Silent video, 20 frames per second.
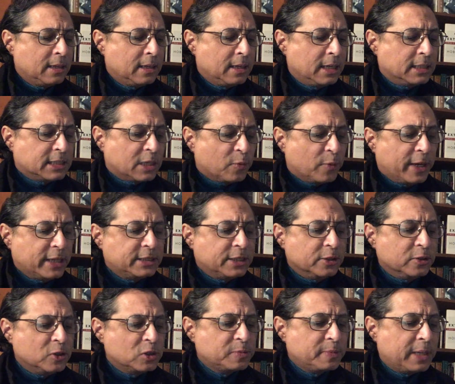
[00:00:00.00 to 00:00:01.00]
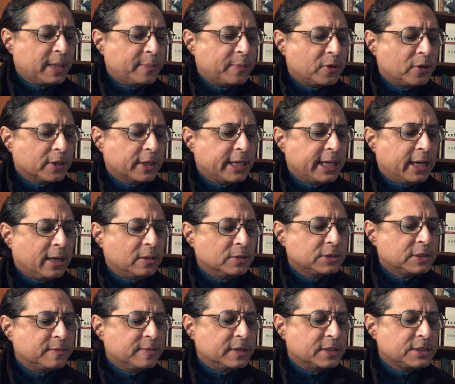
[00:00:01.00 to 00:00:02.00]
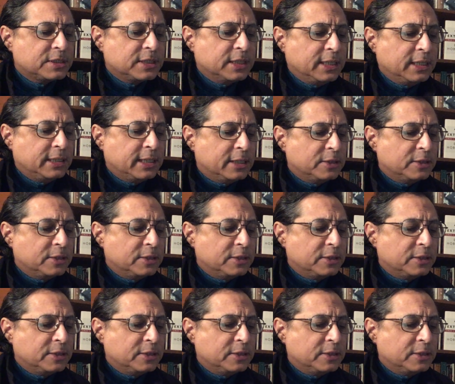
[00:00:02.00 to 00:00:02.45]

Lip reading: As I read the newspaper accounts of the scene